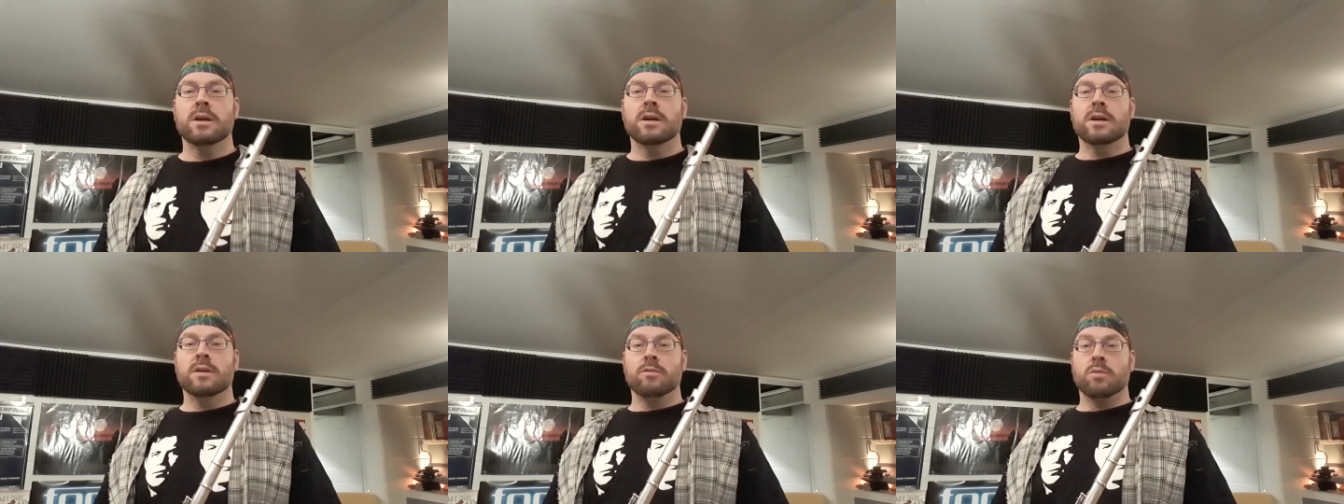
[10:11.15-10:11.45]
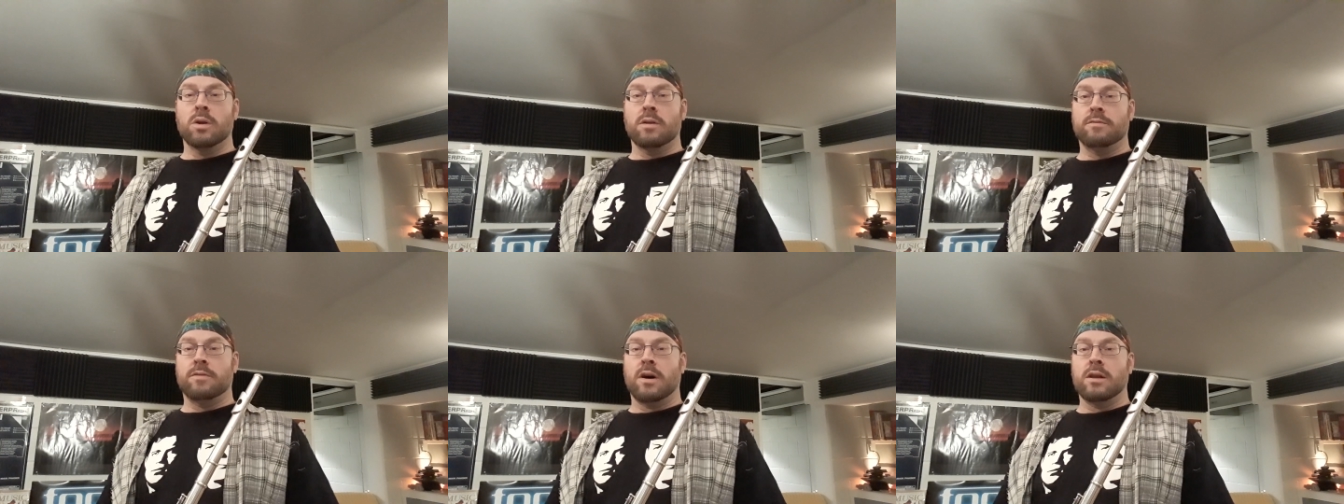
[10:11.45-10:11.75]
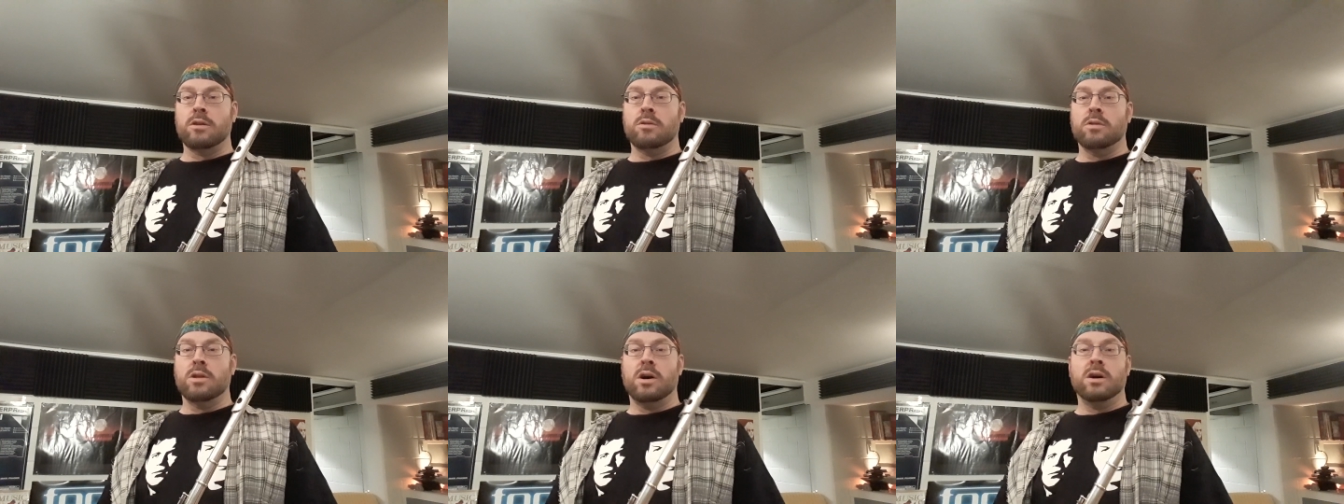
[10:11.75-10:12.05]
I'm going to
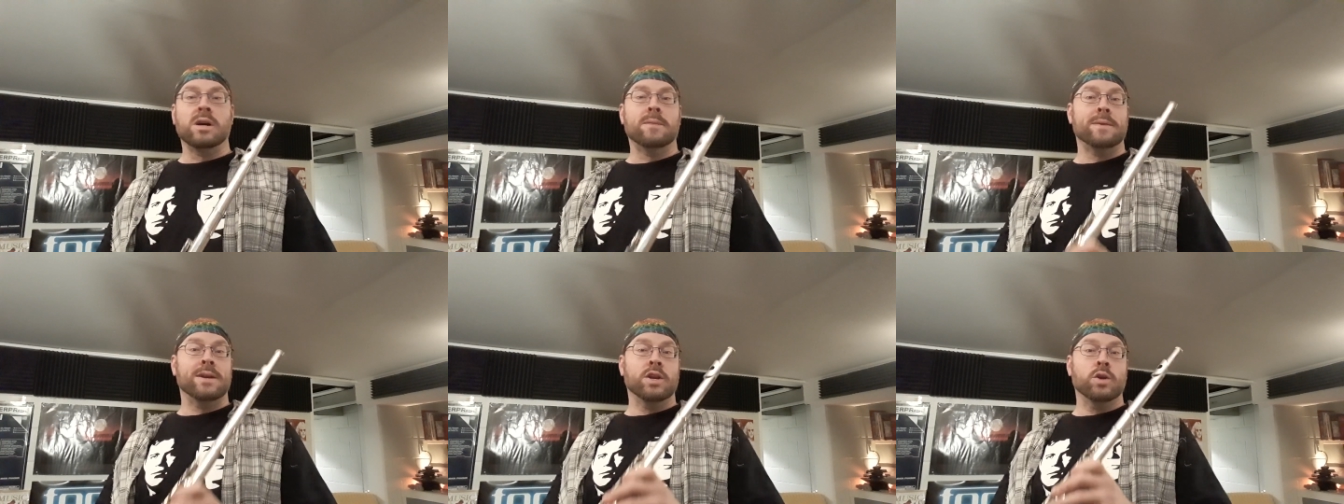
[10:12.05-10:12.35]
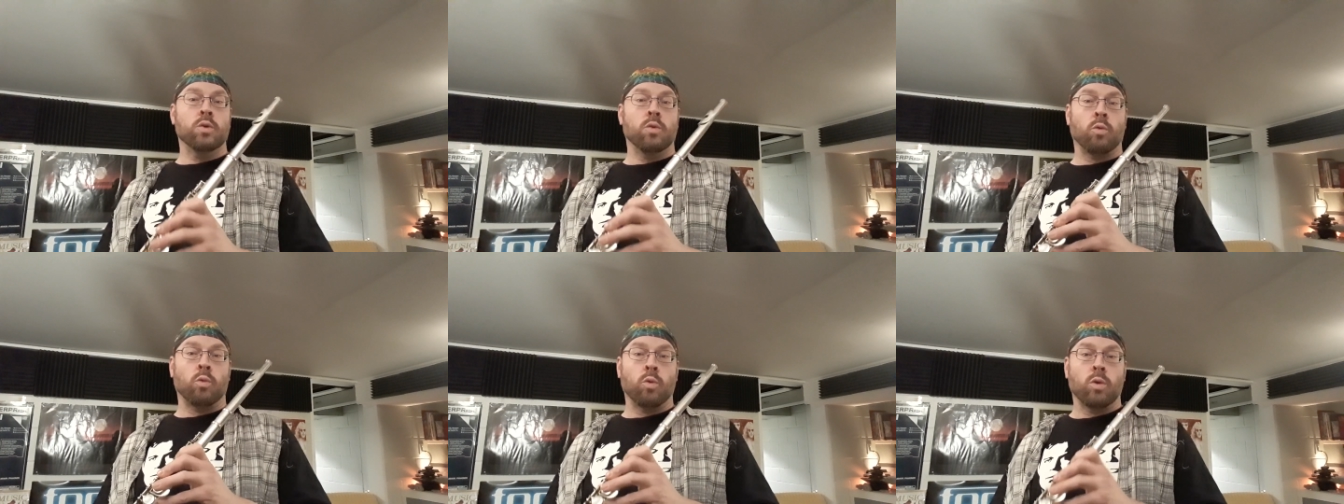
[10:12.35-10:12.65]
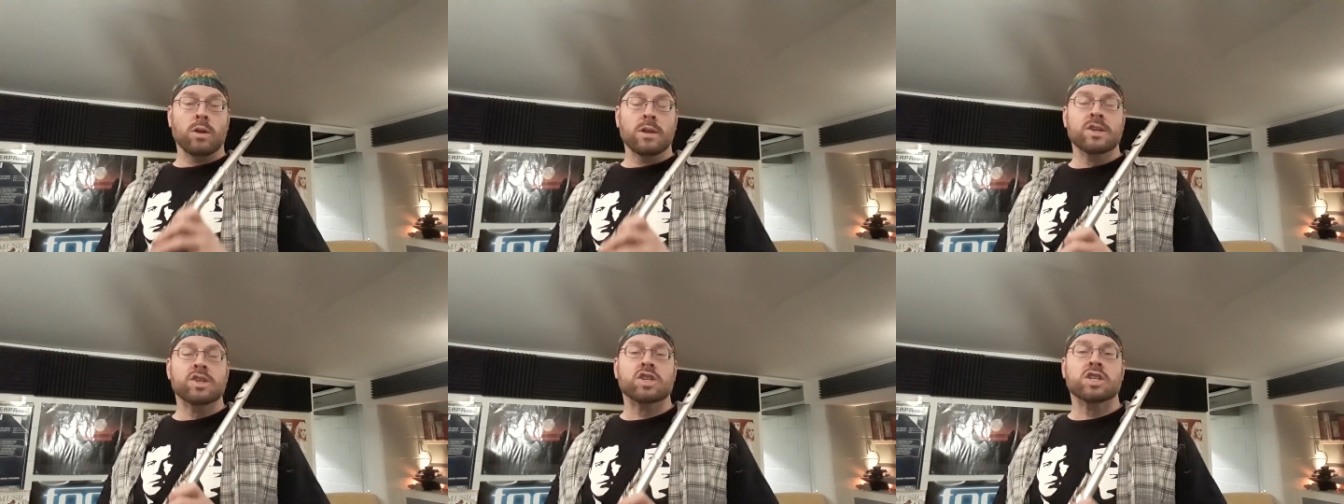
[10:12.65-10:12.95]
follow along. I'm going to do it
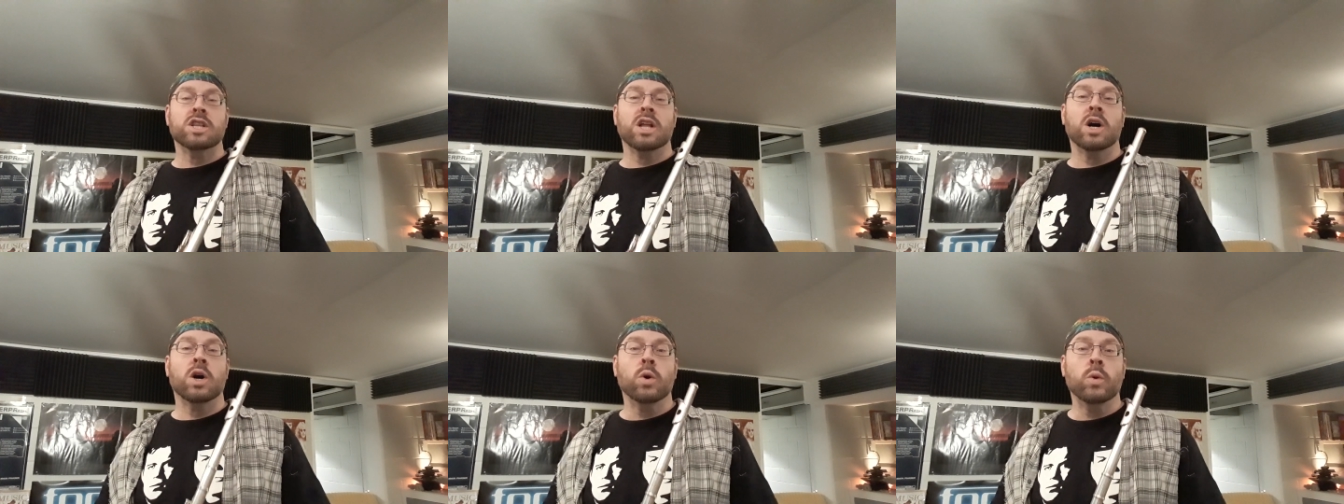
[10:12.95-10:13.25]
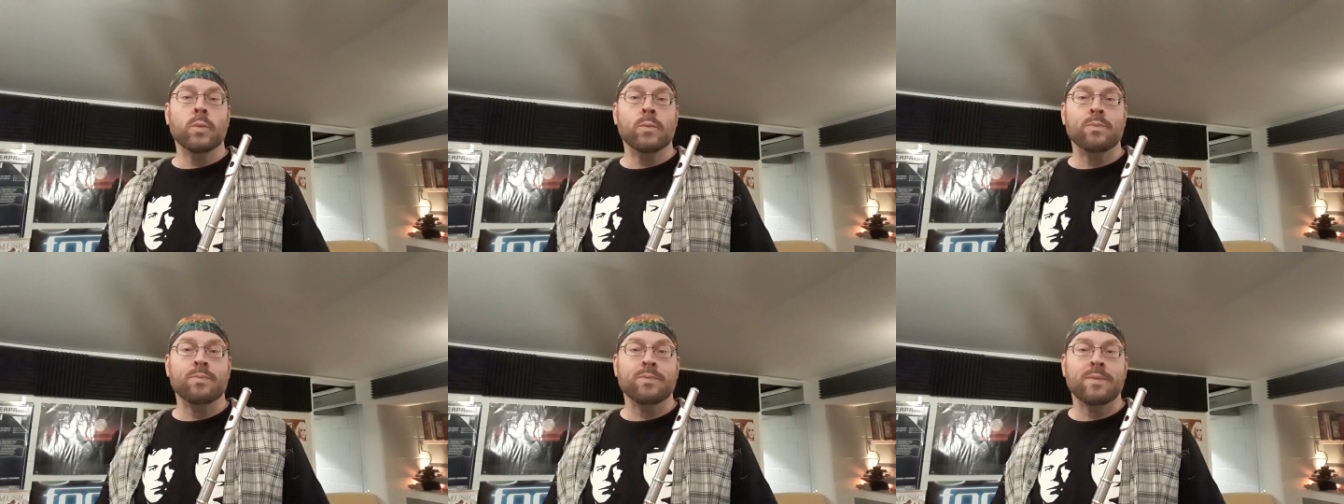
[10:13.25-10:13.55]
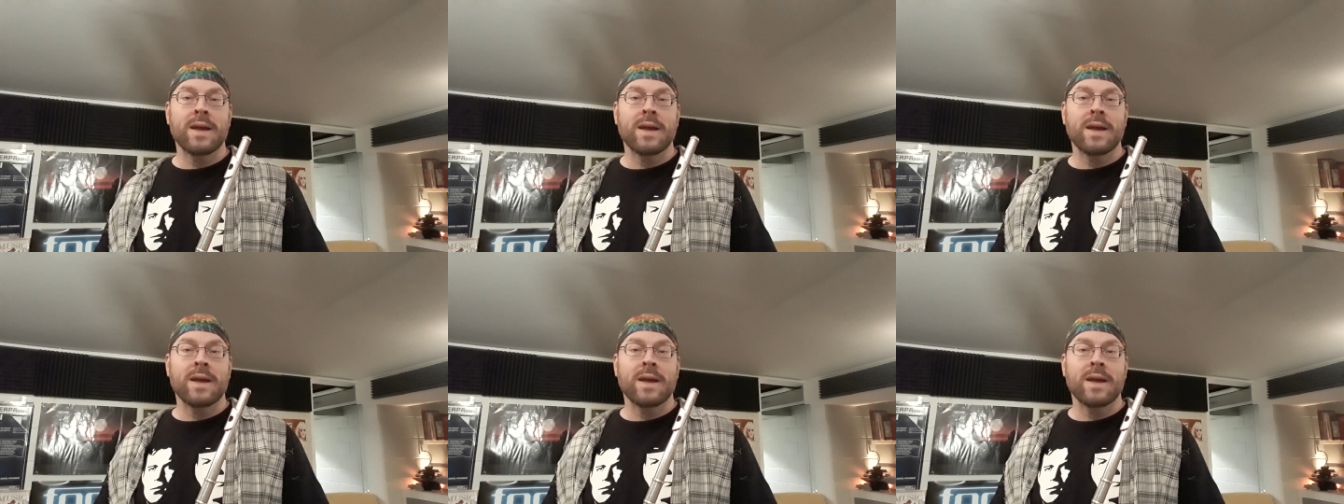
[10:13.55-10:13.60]
really slow,